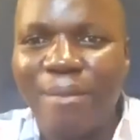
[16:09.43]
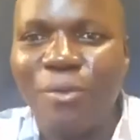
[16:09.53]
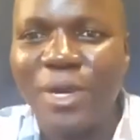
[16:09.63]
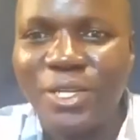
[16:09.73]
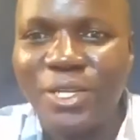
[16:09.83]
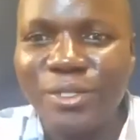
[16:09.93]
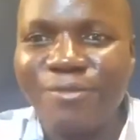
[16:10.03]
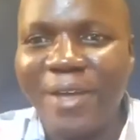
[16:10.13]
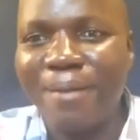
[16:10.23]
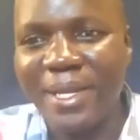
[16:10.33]
Molecules
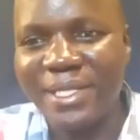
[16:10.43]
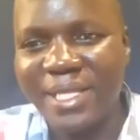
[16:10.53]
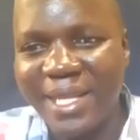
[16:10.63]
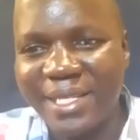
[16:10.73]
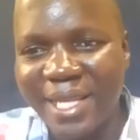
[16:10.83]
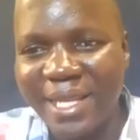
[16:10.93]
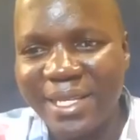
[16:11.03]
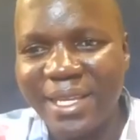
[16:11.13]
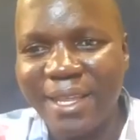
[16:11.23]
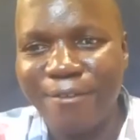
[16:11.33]
vibrate
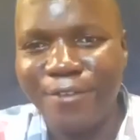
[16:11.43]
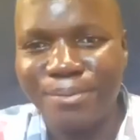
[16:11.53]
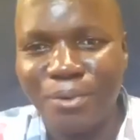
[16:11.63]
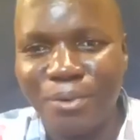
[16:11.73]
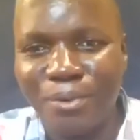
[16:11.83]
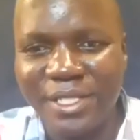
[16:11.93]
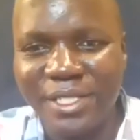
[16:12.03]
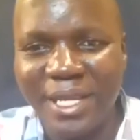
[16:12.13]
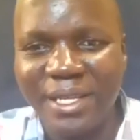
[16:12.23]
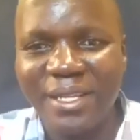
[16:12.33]
slightly in a fixed
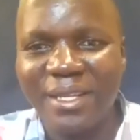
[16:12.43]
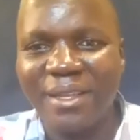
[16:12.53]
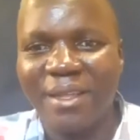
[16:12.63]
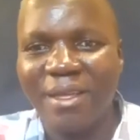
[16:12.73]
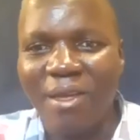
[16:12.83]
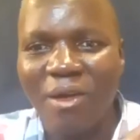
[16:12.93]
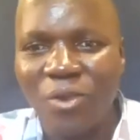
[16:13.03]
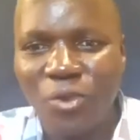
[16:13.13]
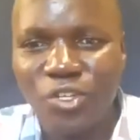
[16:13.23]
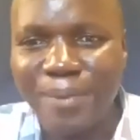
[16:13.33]
position,
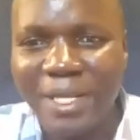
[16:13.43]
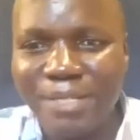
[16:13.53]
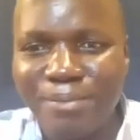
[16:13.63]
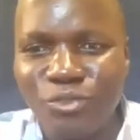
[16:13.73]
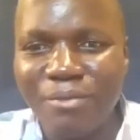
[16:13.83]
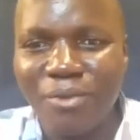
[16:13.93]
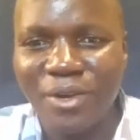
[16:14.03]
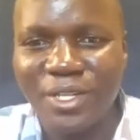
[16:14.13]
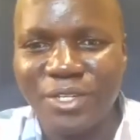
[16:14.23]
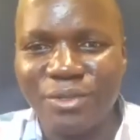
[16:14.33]
no space between
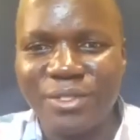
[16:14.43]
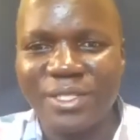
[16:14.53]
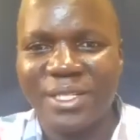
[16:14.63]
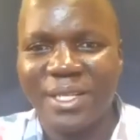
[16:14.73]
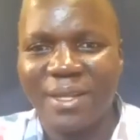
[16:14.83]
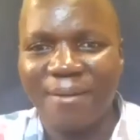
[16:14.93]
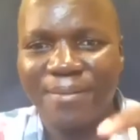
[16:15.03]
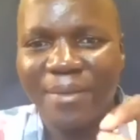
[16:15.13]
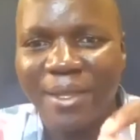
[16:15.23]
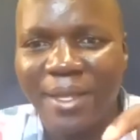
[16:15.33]
molecules.
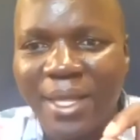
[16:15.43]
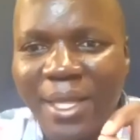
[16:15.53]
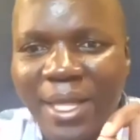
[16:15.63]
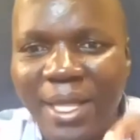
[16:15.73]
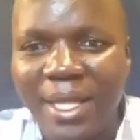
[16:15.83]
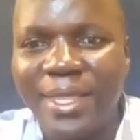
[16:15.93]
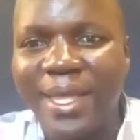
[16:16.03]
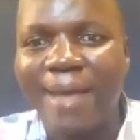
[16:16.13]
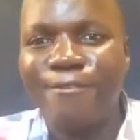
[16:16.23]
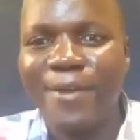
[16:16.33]

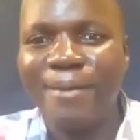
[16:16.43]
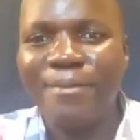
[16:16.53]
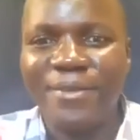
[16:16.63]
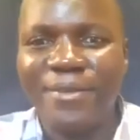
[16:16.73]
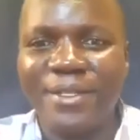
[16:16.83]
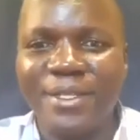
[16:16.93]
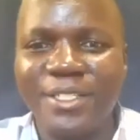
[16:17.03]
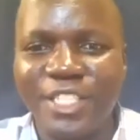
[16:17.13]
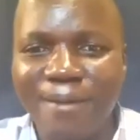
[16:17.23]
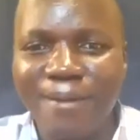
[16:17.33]
They are firm
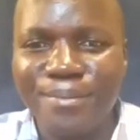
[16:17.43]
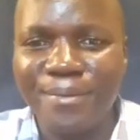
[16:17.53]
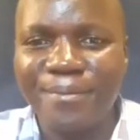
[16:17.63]
shape.